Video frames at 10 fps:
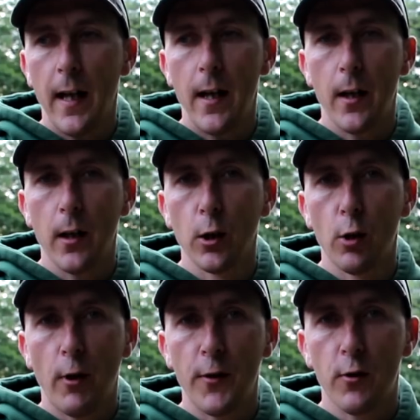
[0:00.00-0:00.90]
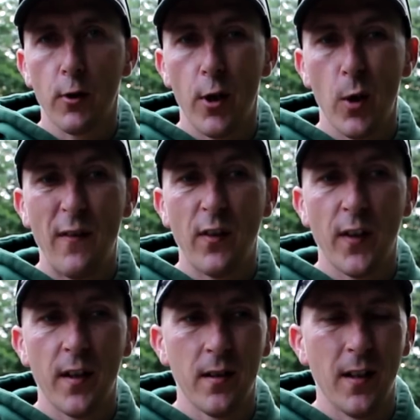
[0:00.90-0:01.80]
get a lure rod that's going to do
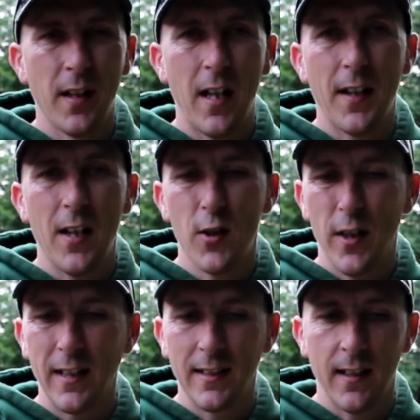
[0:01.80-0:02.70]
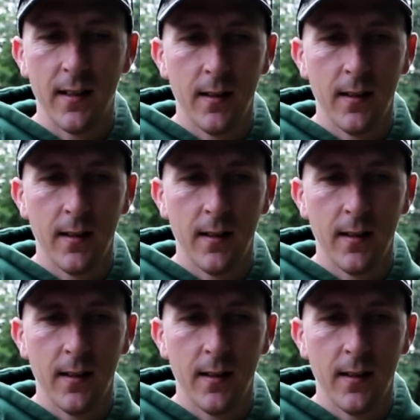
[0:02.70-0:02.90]
everything, and that's not easy.